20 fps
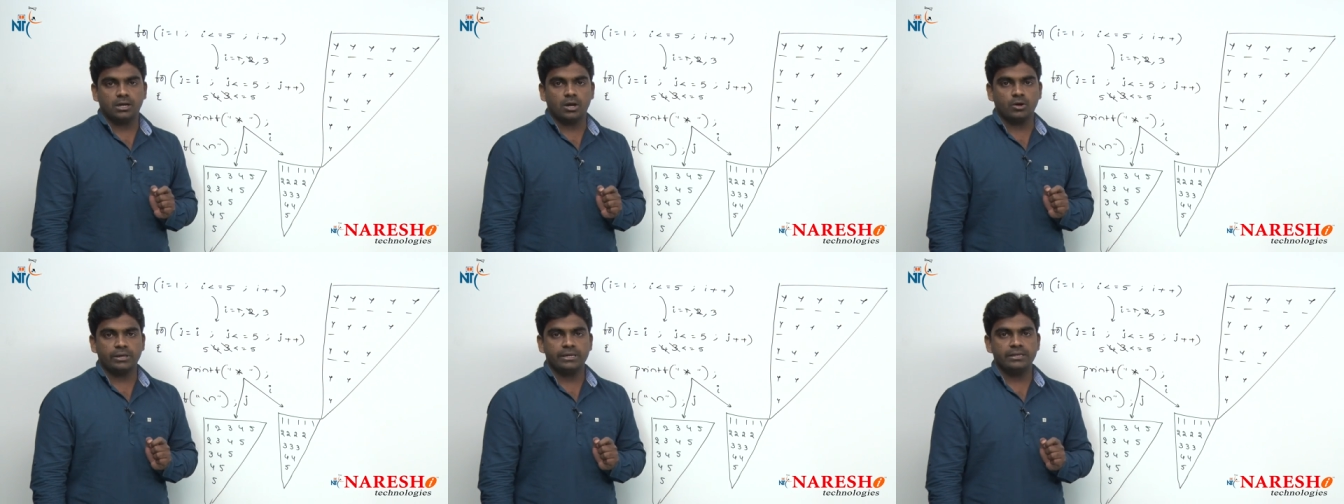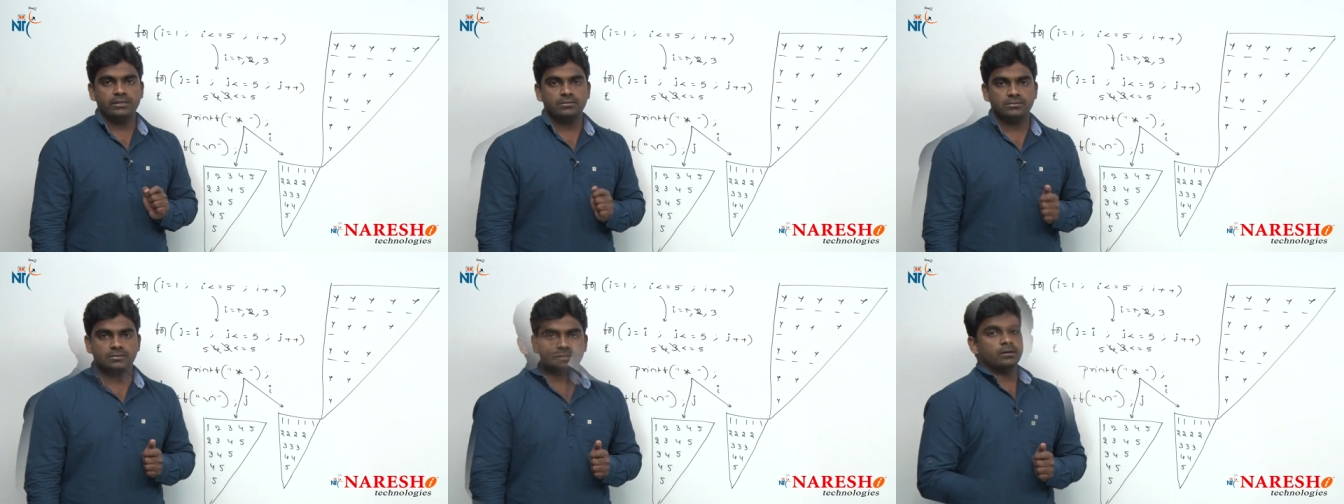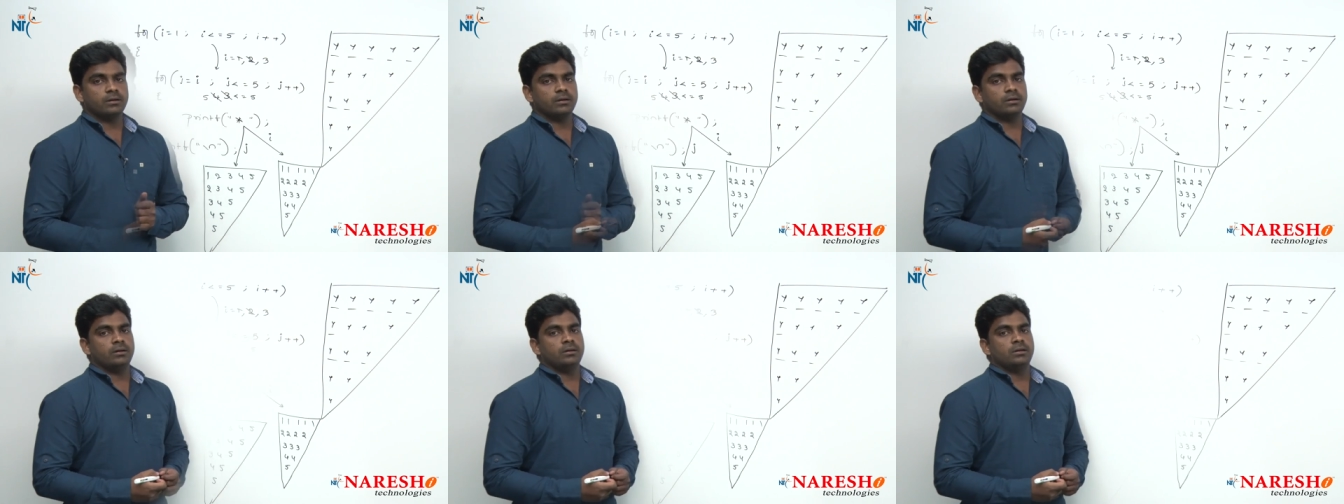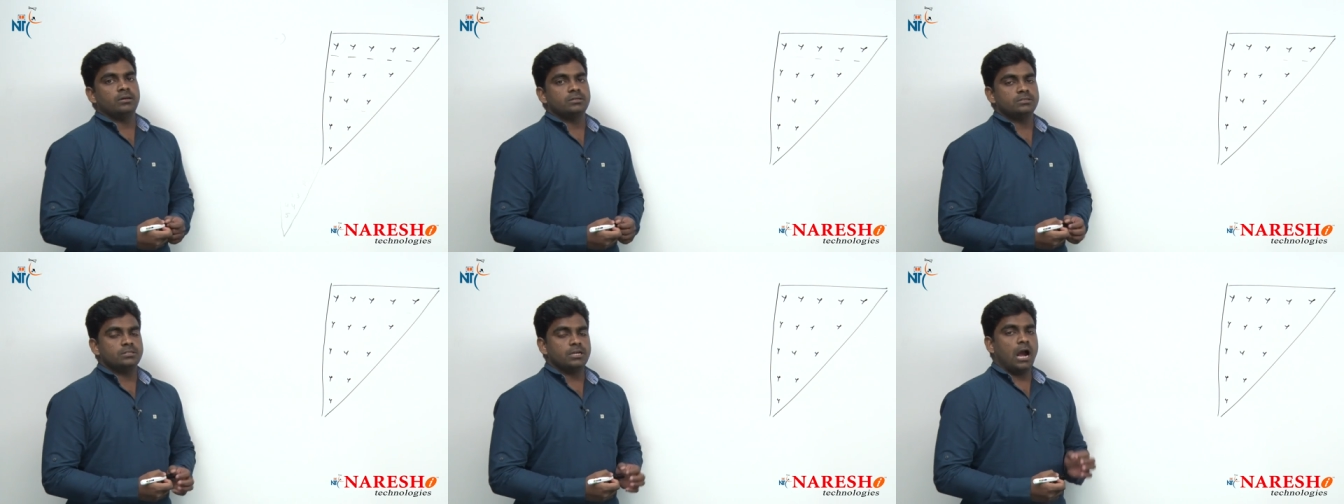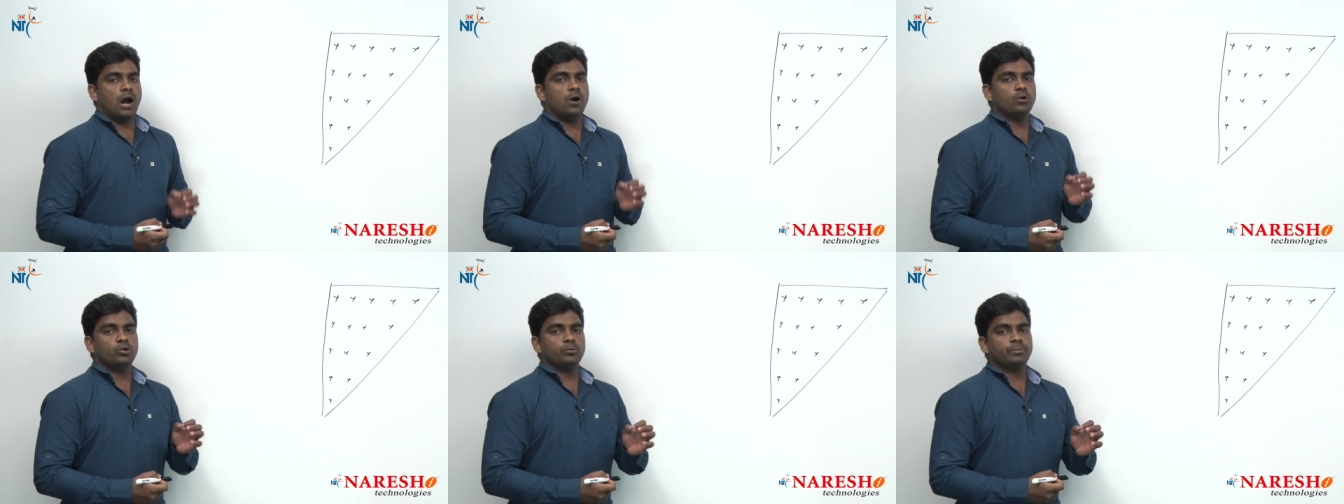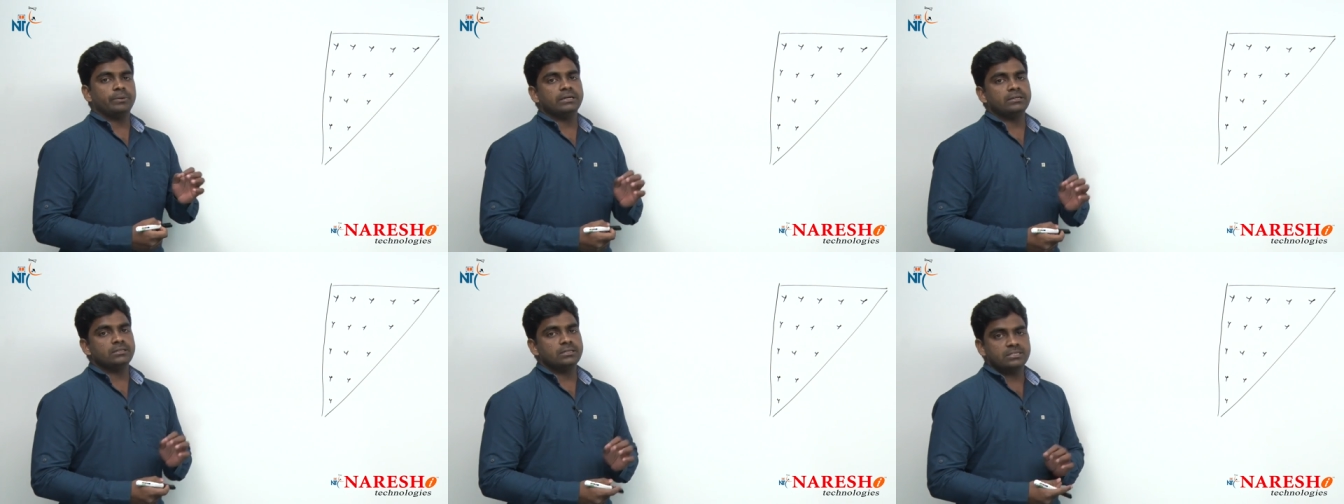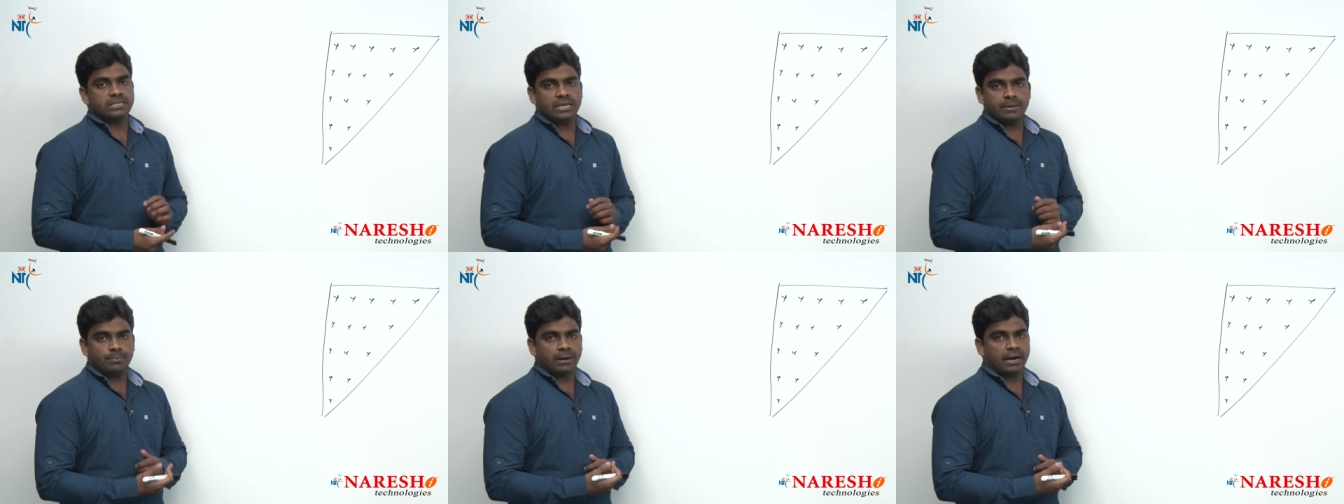Okay. See how to print the
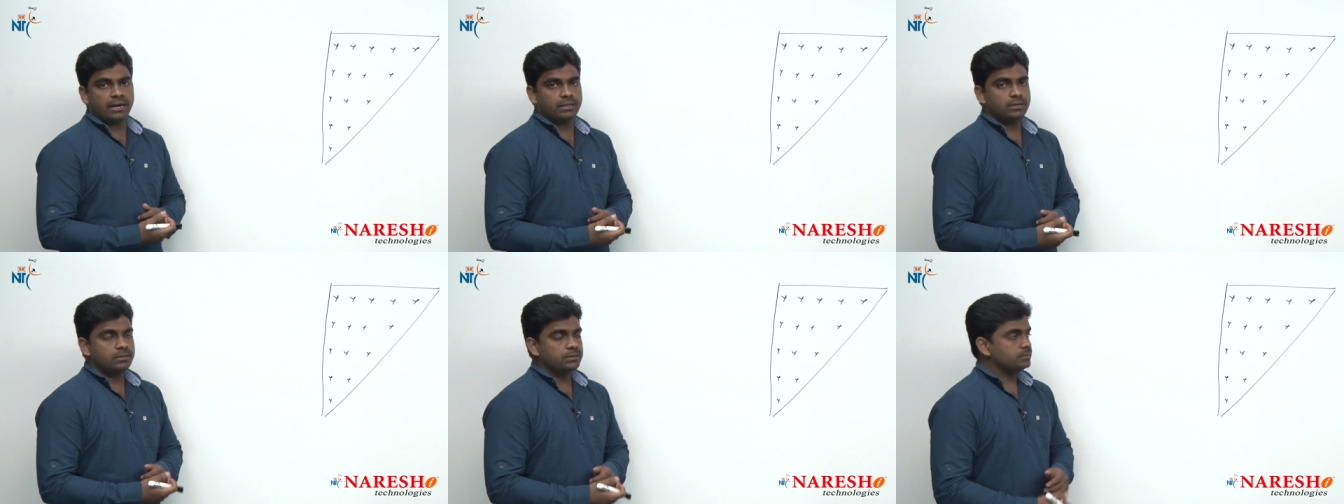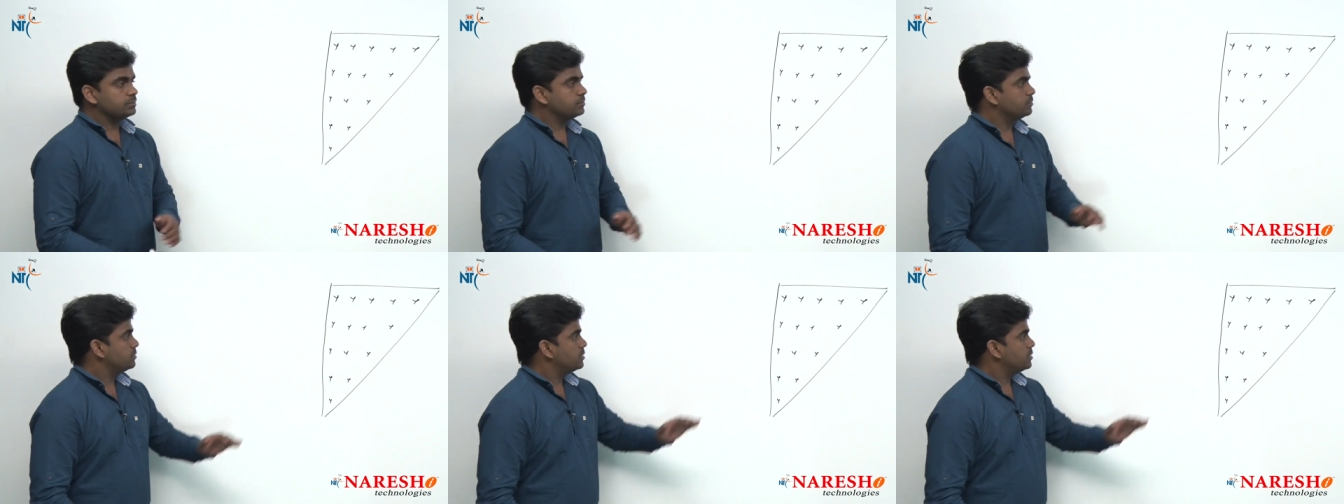same pattern.